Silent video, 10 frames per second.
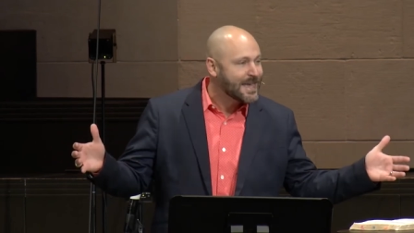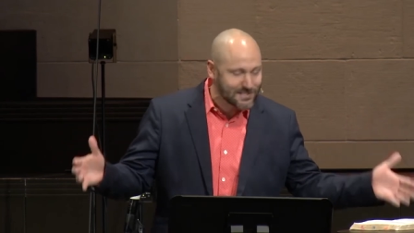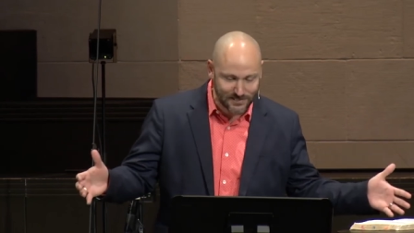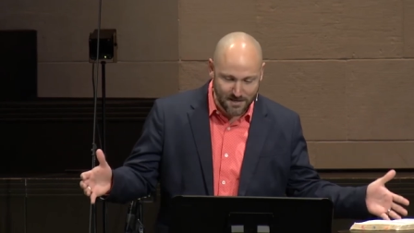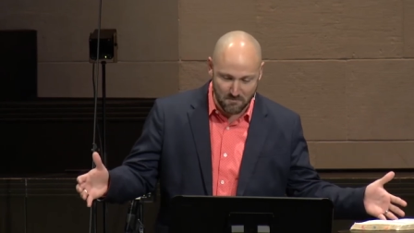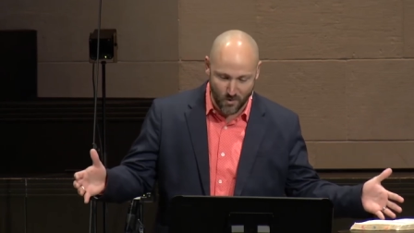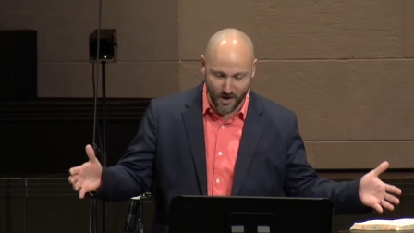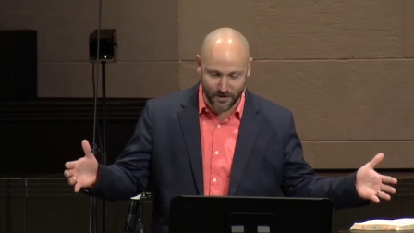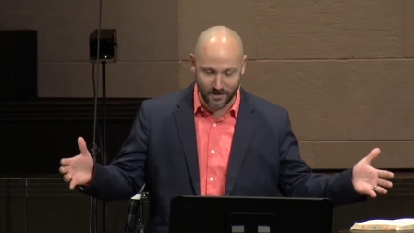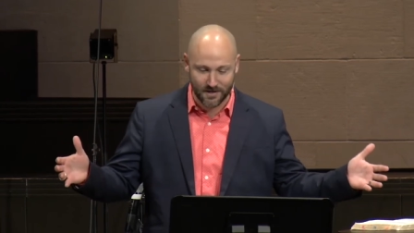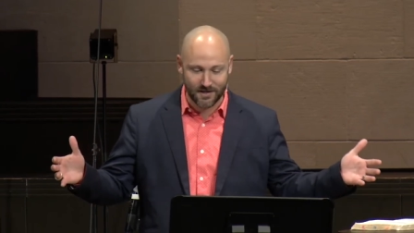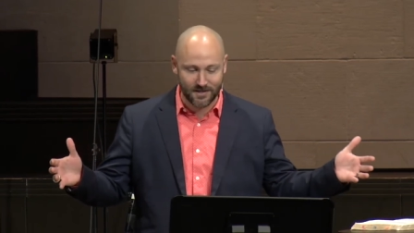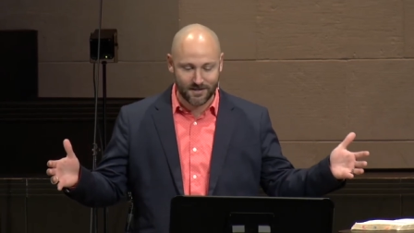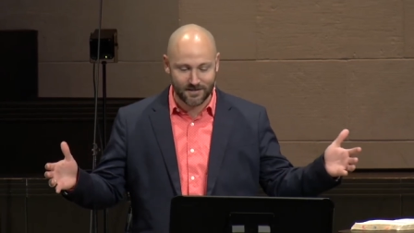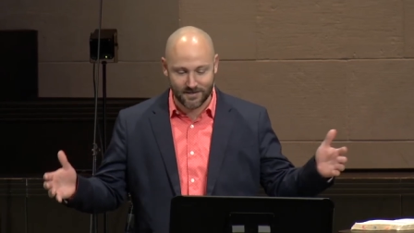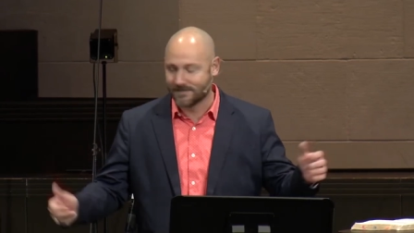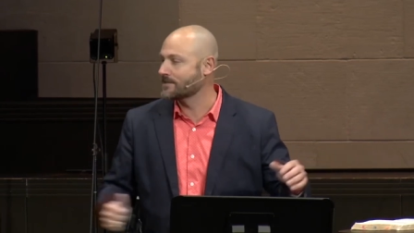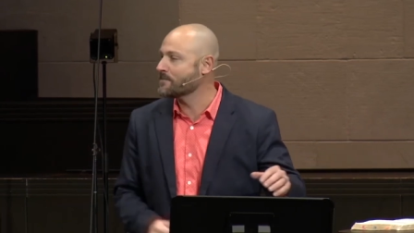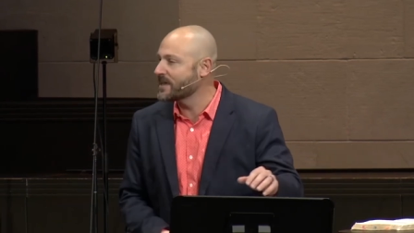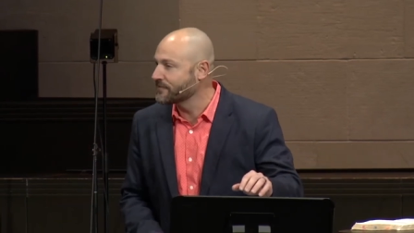someone
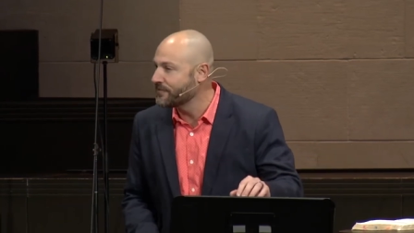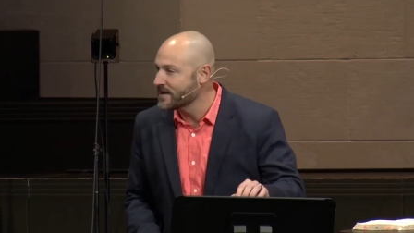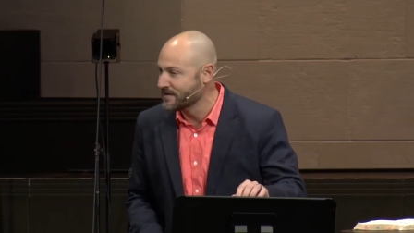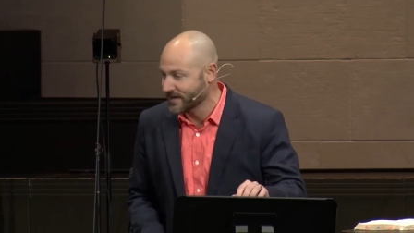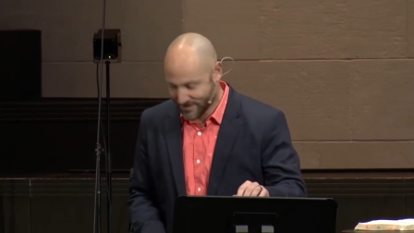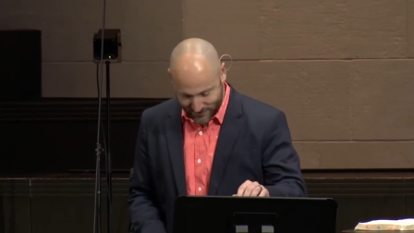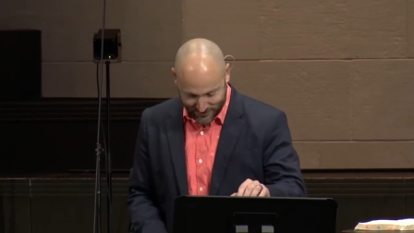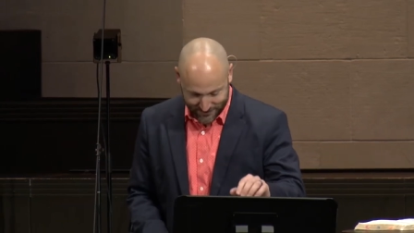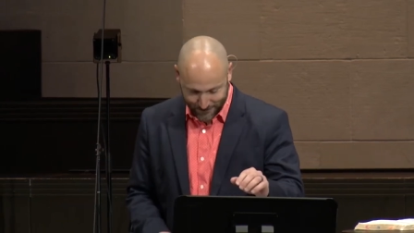to make fun of us?